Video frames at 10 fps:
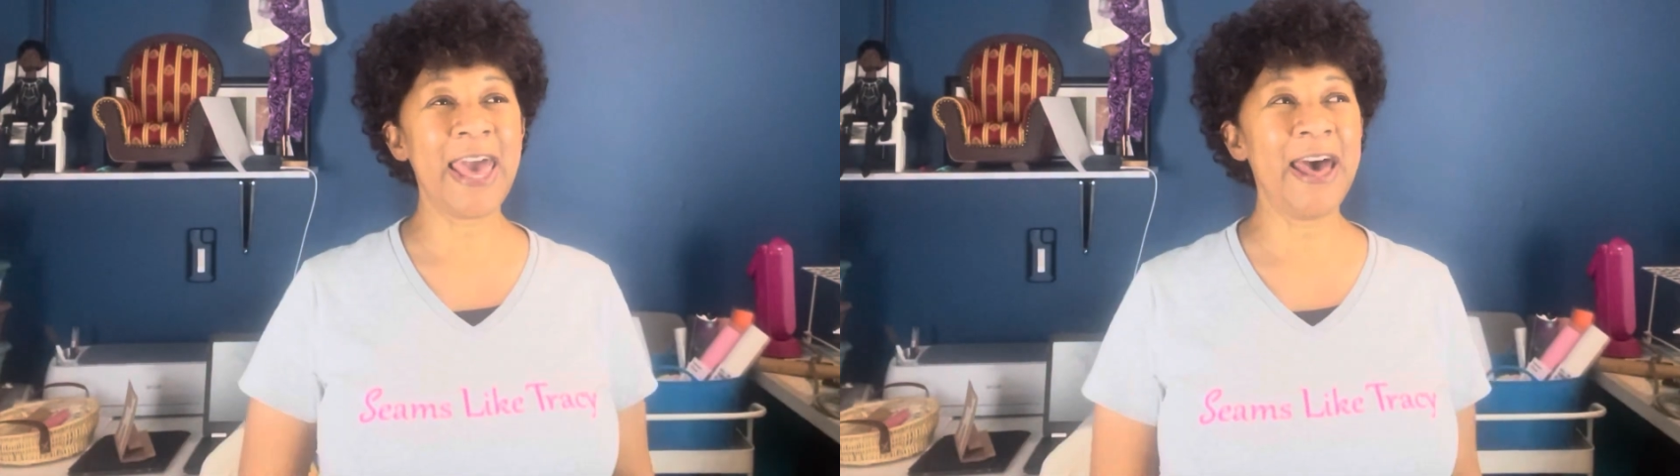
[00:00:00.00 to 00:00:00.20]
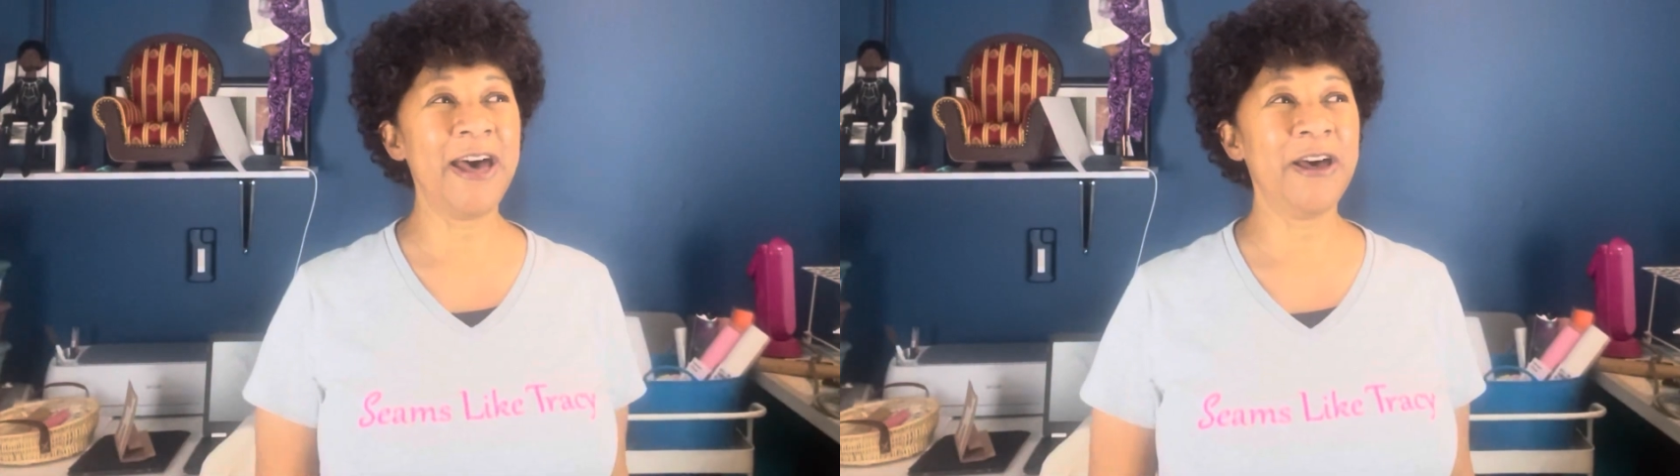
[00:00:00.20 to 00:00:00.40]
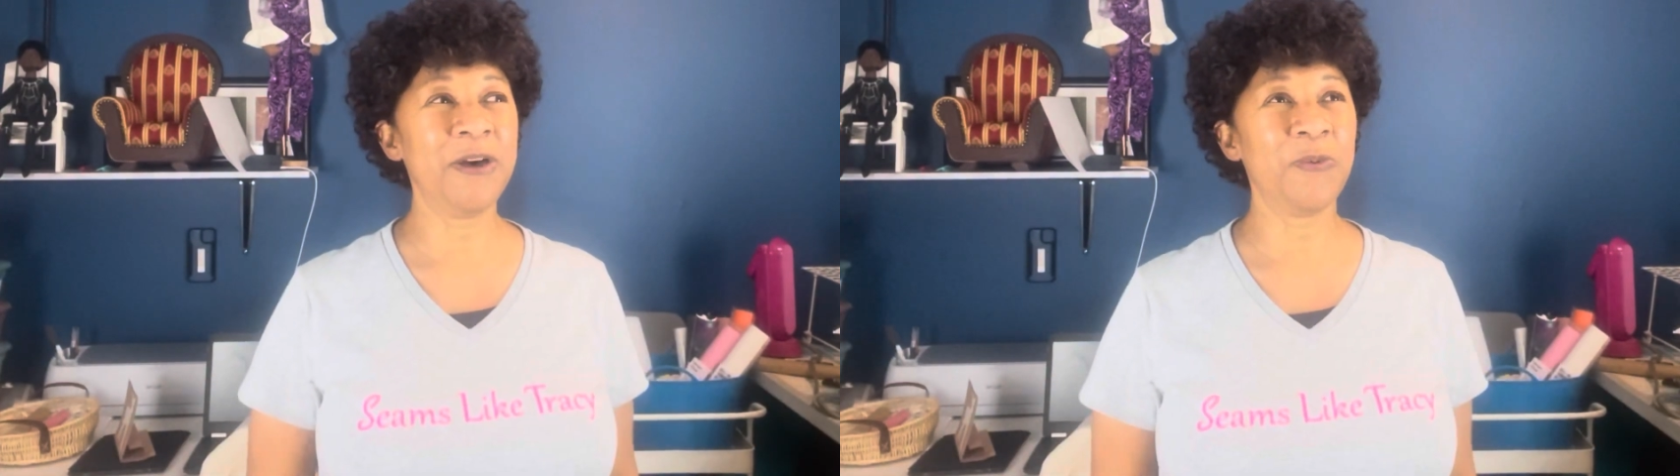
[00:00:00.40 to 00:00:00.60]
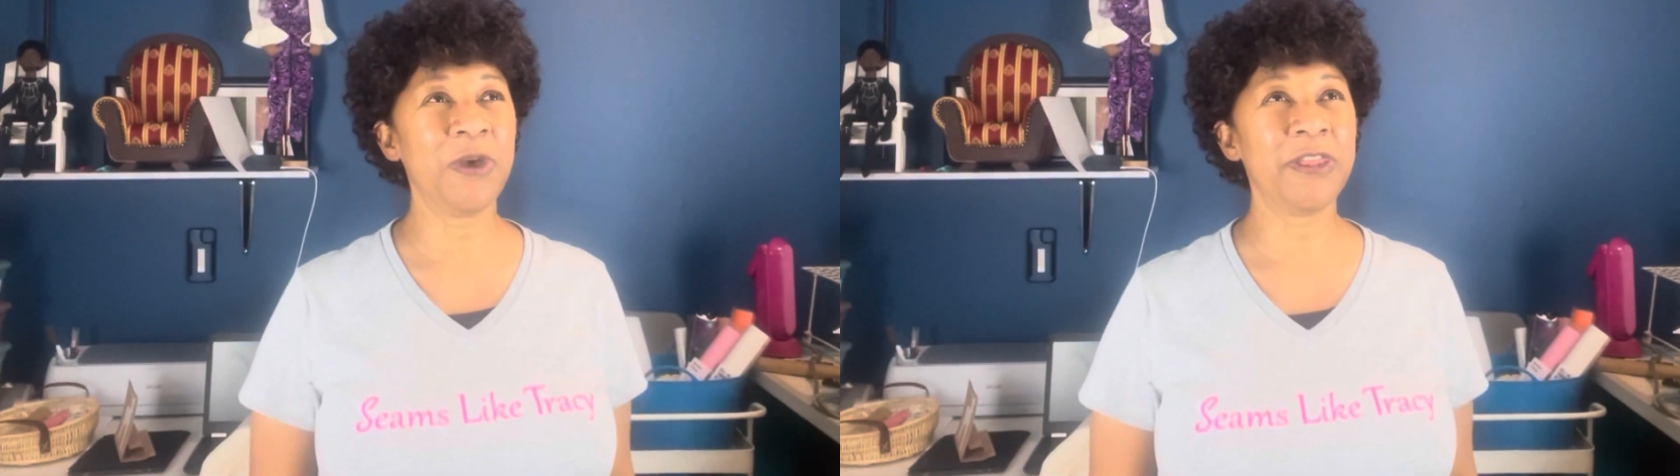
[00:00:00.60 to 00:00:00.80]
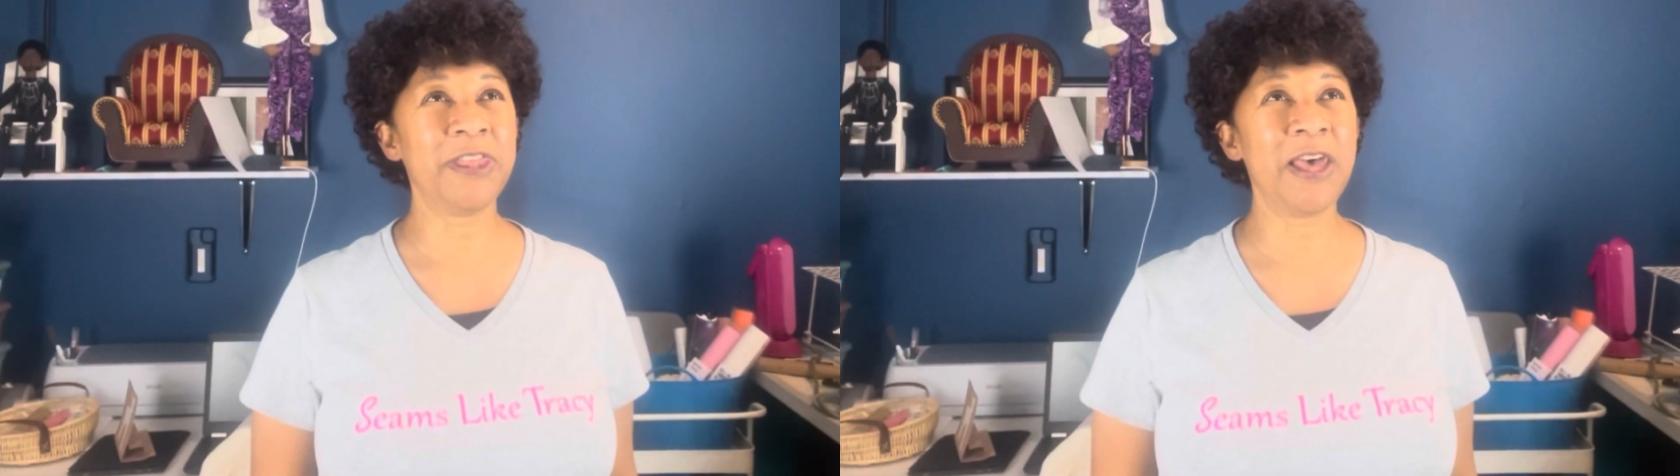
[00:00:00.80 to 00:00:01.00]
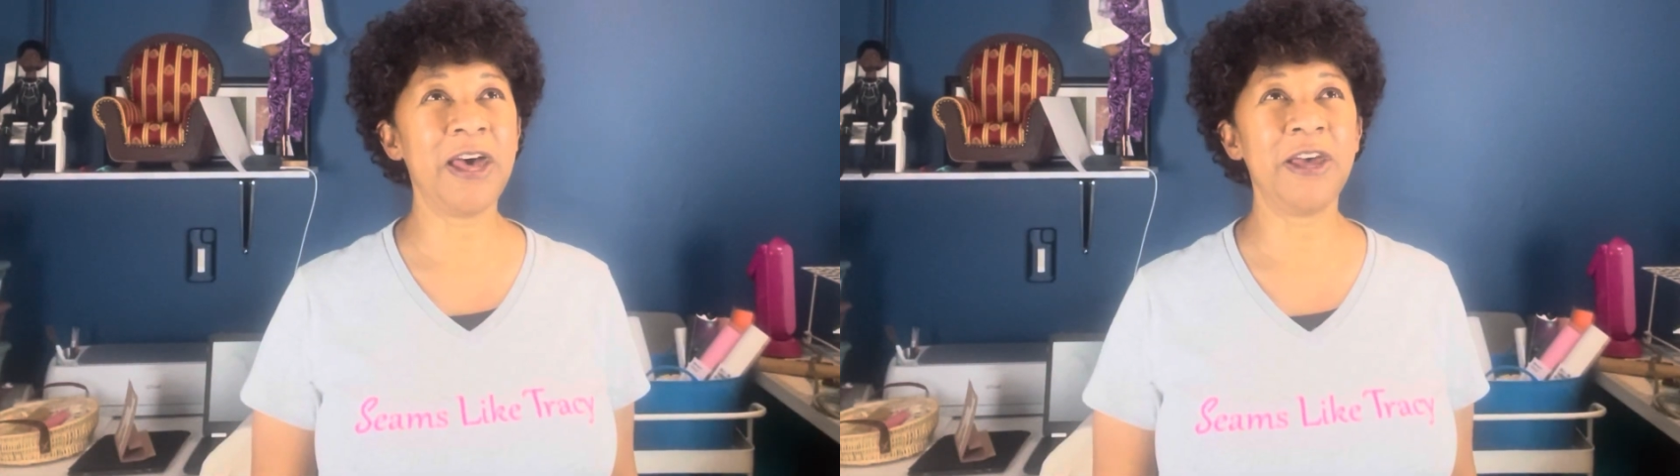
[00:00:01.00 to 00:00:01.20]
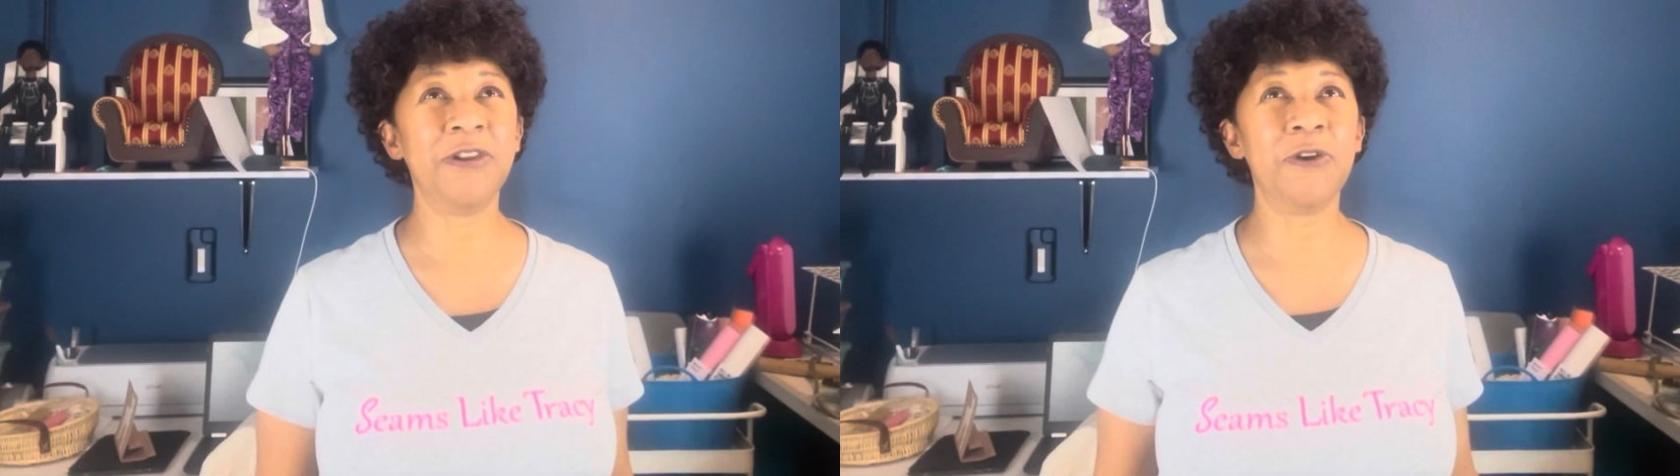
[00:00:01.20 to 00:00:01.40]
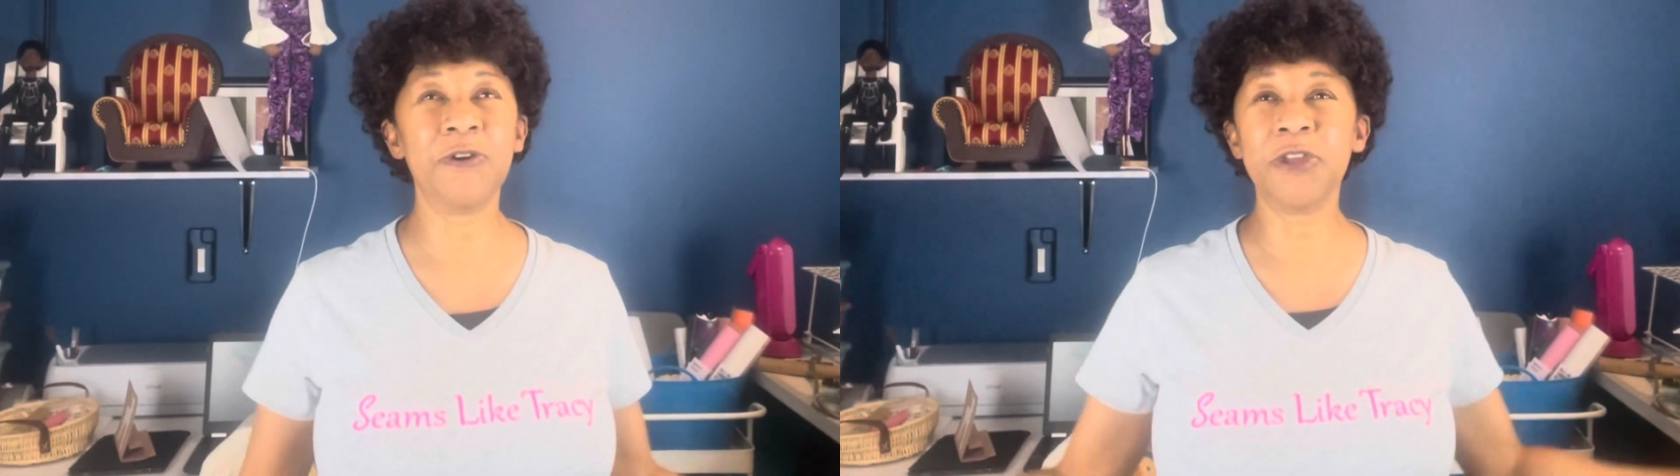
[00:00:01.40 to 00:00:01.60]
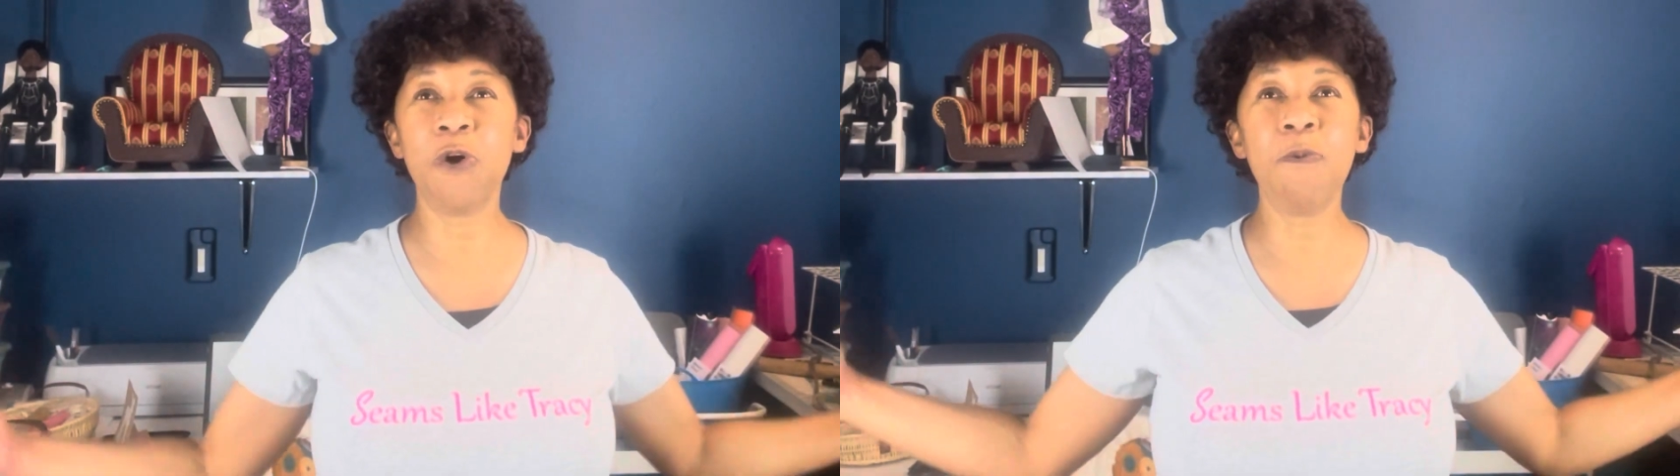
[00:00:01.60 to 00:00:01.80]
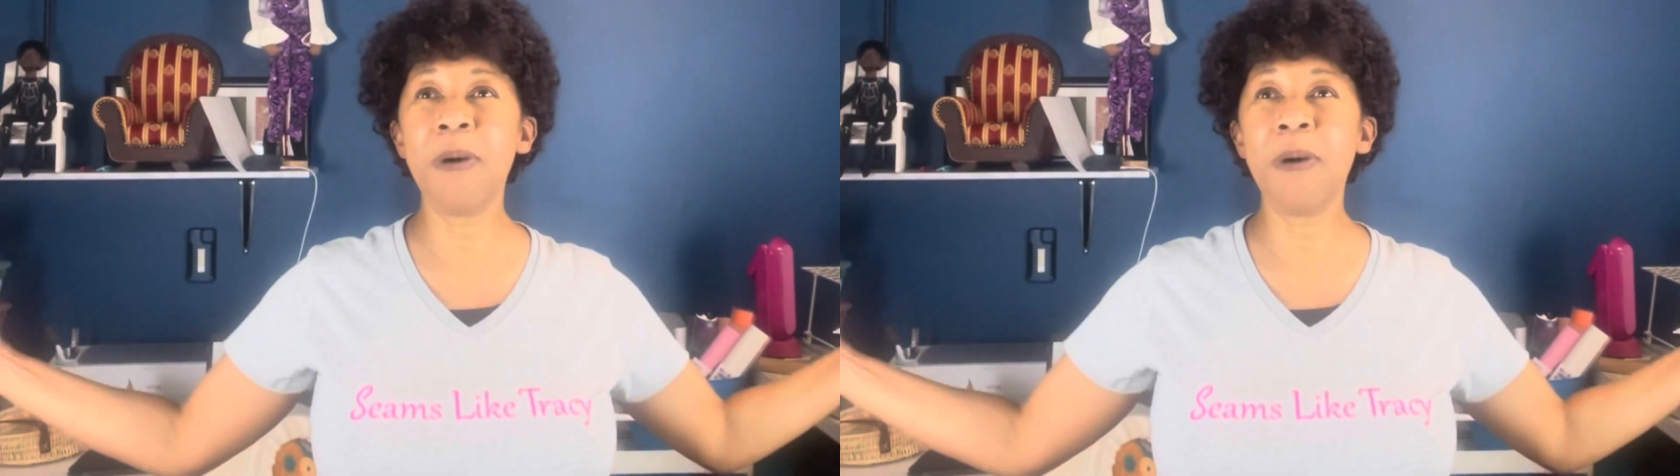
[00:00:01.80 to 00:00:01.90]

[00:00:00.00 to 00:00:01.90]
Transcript: out with a nerdy old